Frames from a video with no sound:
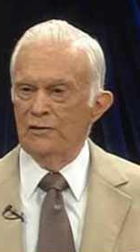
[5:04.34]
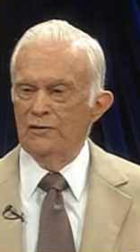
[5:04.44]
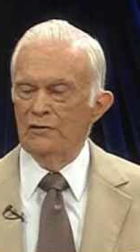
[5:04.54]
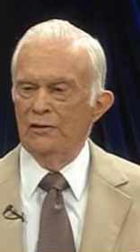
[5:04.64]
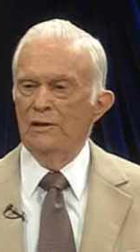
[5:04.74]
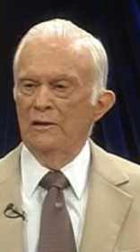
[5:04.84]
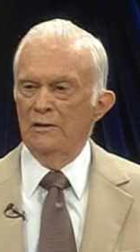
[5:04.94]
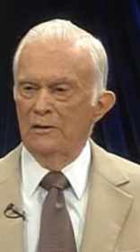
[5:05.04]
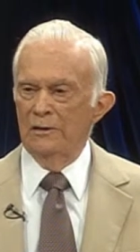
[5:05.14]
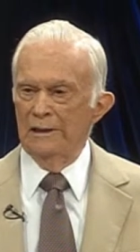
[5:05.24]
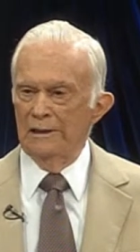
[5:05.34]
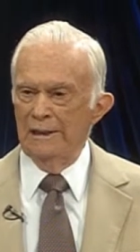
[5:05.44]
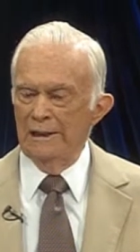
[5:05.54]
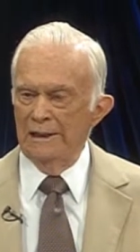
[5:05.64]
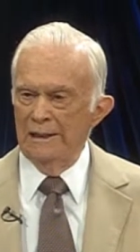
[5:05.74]
this early
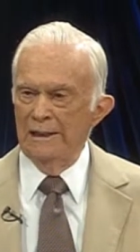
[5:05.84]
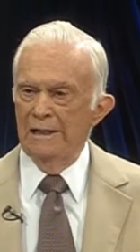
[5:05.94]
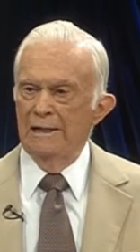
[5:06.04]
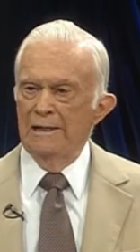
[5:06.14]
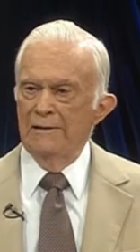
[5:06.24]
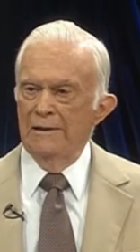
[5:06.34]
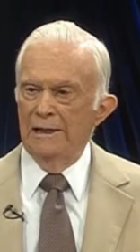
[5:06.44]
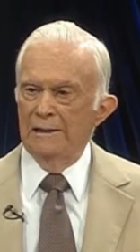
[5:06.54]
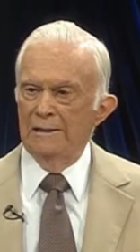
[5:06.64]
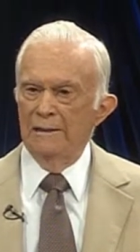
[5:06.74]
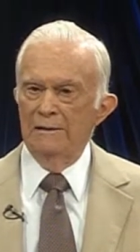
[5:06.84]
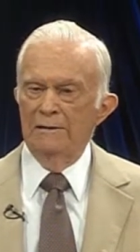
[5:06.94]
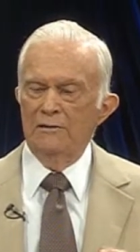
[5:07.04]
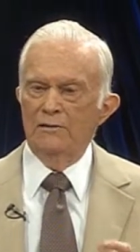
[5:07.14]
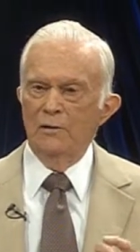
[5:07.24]
on, that
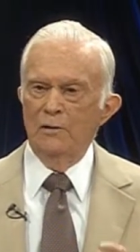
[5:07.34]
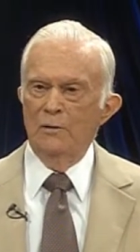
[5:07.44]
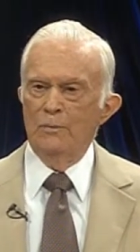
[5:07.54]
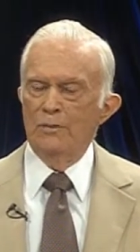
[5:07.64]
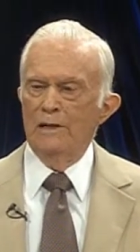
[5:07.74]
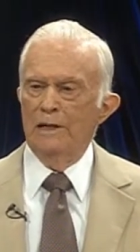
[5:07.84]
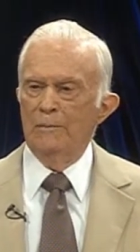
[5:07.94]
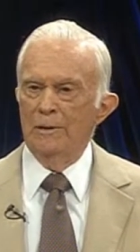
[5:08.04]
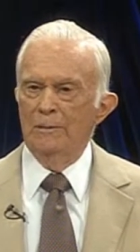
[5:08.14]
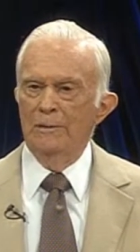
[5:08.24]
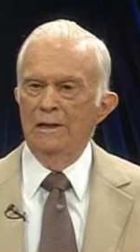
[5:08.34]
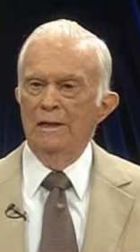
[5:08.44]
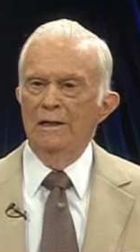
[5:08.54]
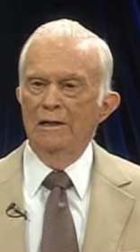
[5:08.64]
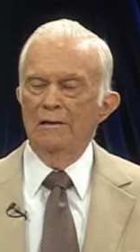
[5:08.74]
this whole problem
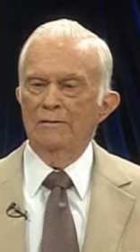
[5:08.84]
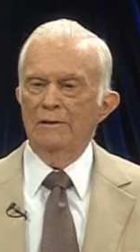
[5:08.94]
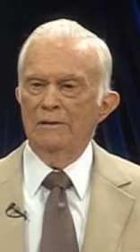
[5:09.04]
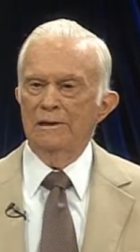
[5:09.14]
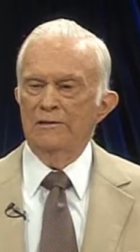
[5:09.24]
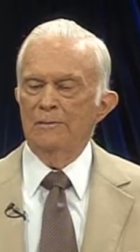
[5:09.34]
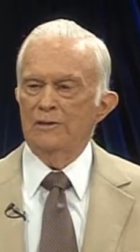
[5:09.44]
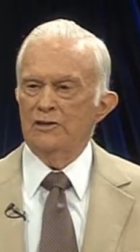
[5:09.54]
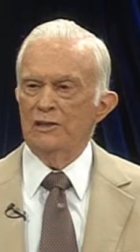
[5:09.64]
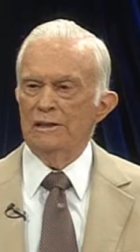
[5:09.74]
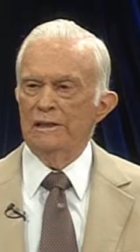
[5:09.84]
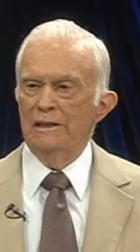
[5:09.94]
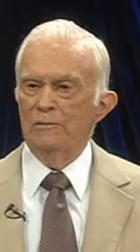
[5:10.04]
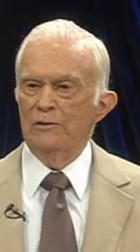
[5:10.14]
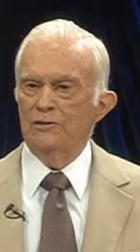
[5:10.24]
of a government
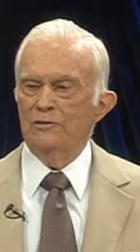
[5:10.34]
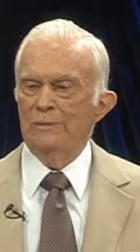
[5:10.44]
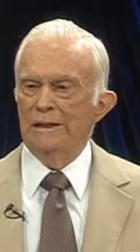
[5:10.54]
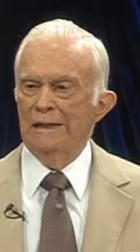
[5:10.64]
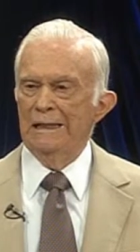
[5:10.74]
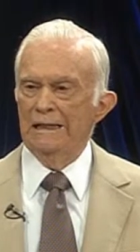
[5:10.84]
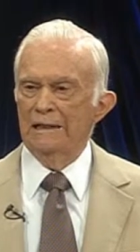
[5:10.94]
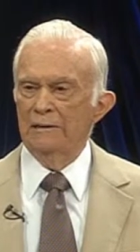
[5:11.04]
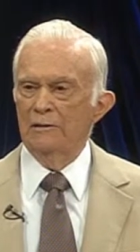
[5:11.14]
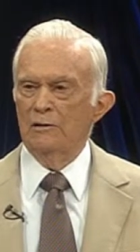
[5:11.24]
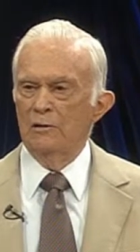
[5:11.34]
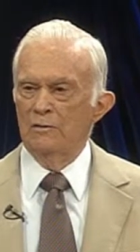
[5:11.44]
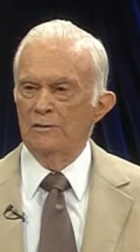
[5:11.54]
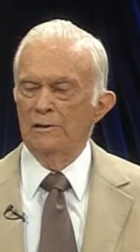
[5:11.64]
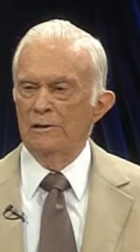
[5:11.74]
shutdown, which is being held
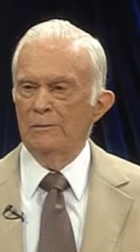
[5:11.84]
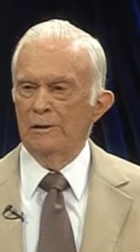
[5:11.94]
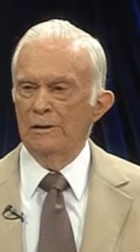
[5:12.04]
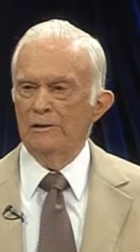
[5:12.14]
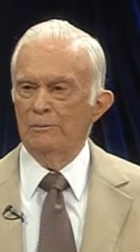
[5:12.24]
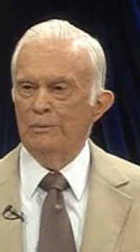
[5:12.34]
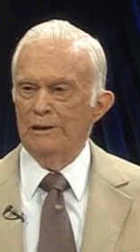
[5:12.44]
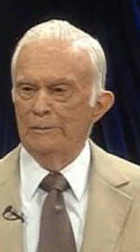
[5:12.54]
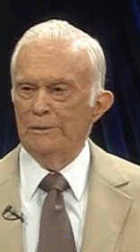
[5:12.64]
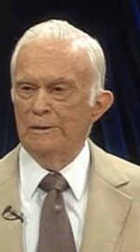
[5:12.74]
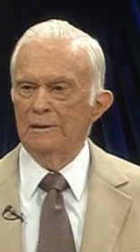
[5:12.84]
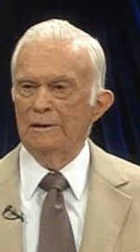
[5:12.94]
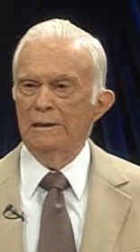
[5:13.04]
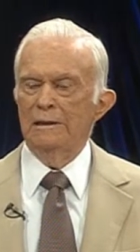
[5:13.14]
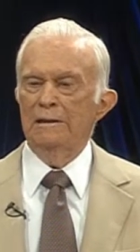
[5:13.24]
over the American
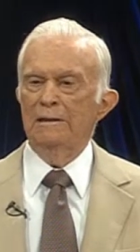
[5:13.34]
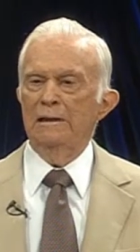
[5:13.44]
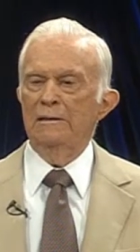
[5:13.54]
people and